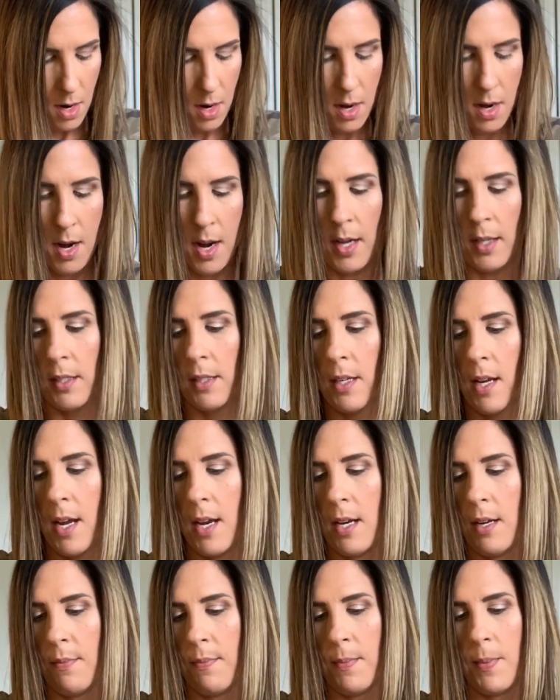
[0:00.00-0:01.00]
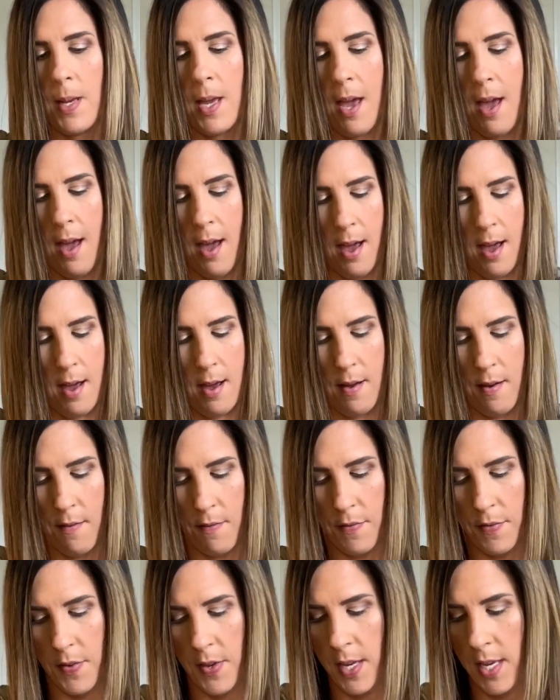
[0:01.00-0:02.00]
Next item we
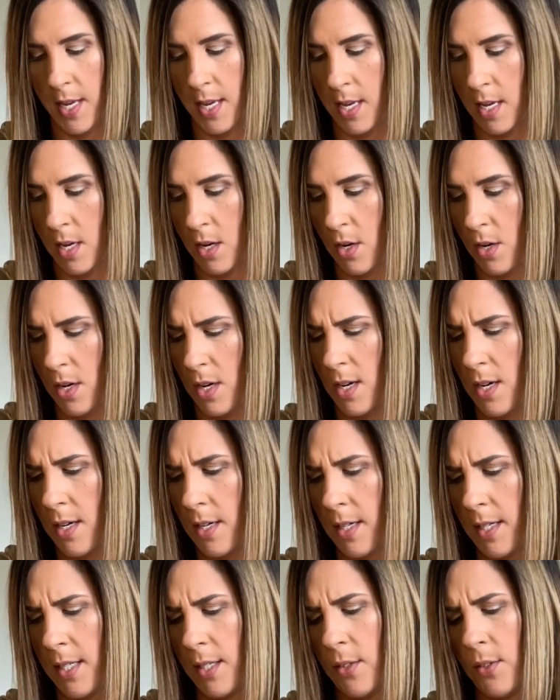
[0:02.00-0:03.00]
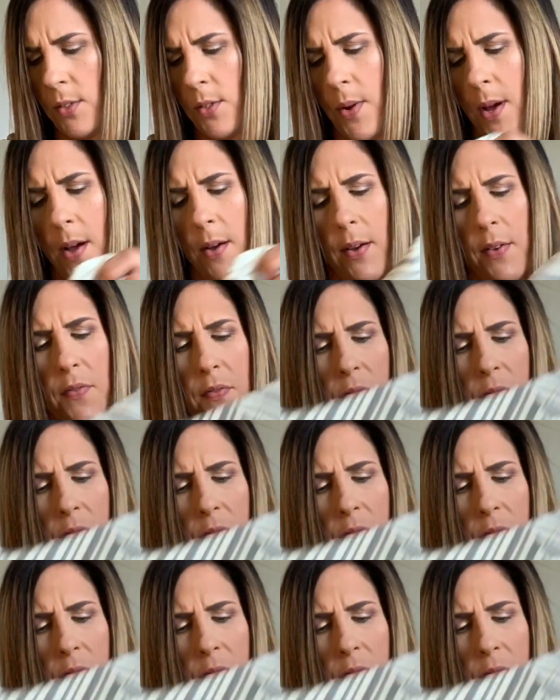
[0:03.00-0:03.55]
have here, I don't know how I